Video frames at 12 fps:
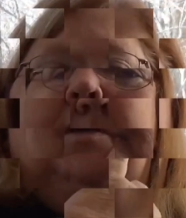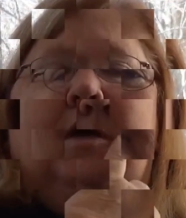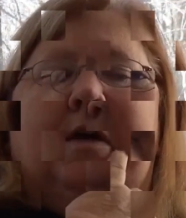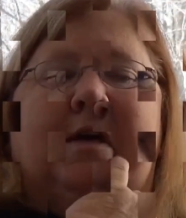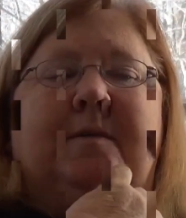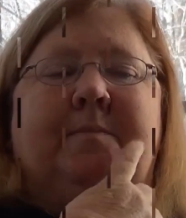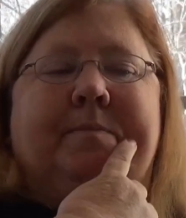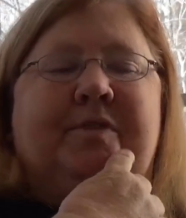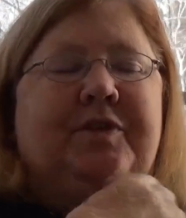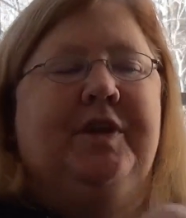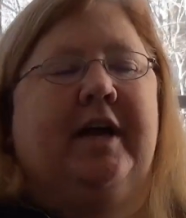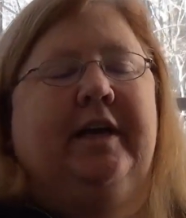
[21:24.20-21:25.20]
uh,
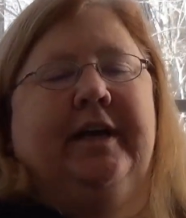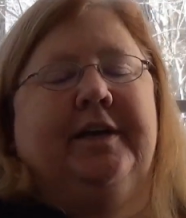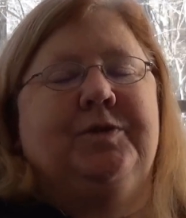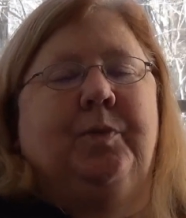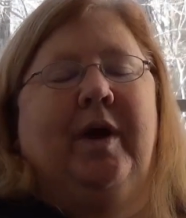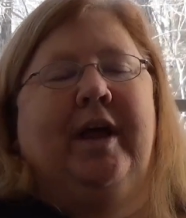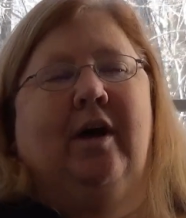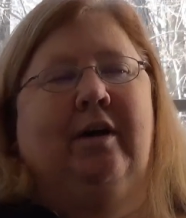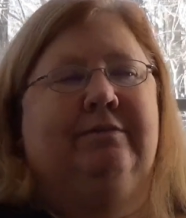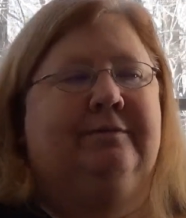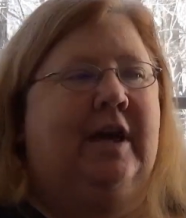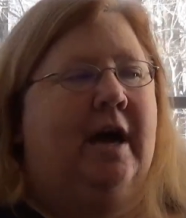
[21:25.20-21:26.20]
so not to get us way
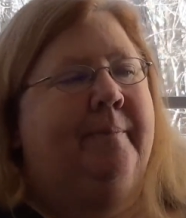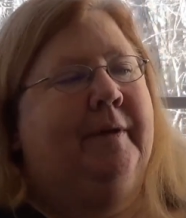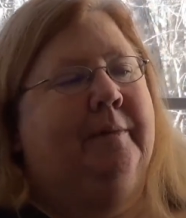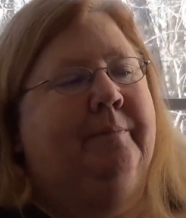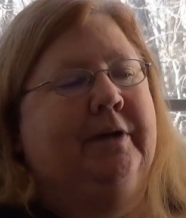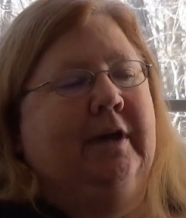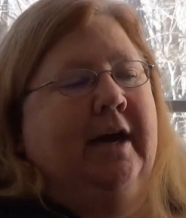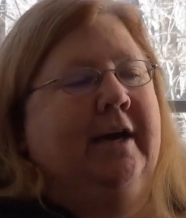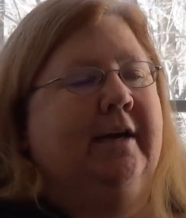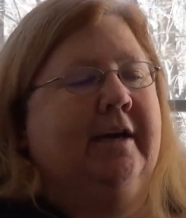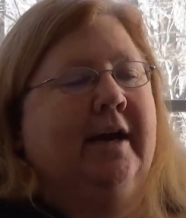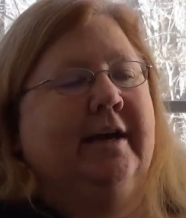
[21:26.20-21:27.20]
off topic, but
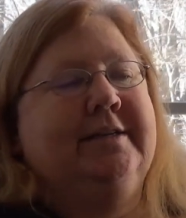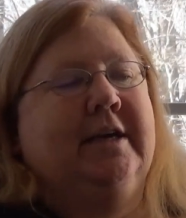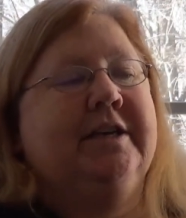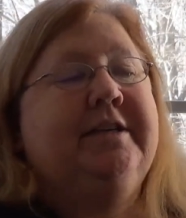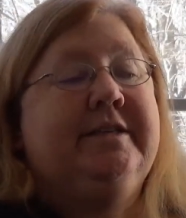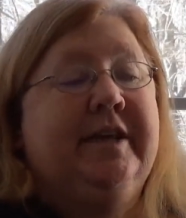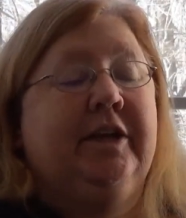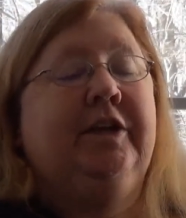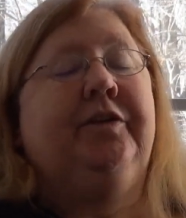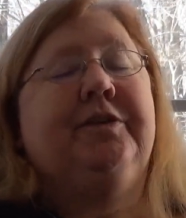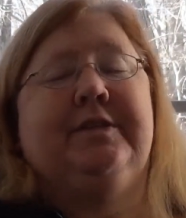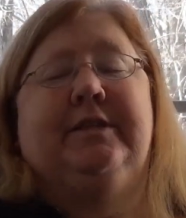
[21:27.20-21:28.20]
I, I
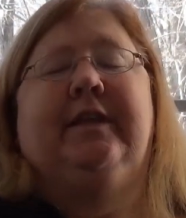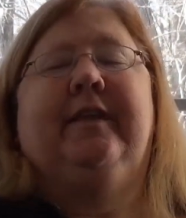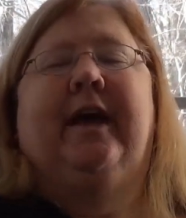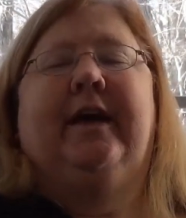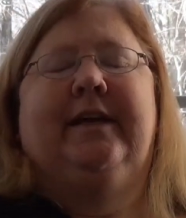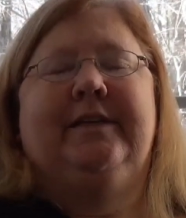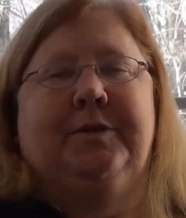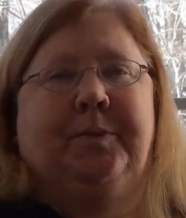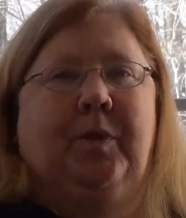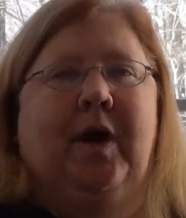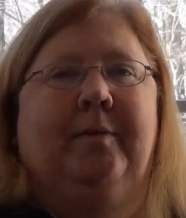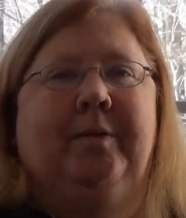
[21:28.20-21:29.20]
continue to see that as a
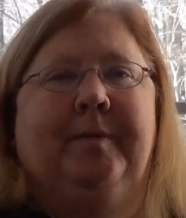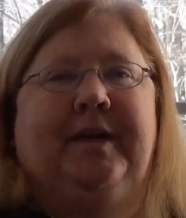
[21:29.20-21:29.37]
problem.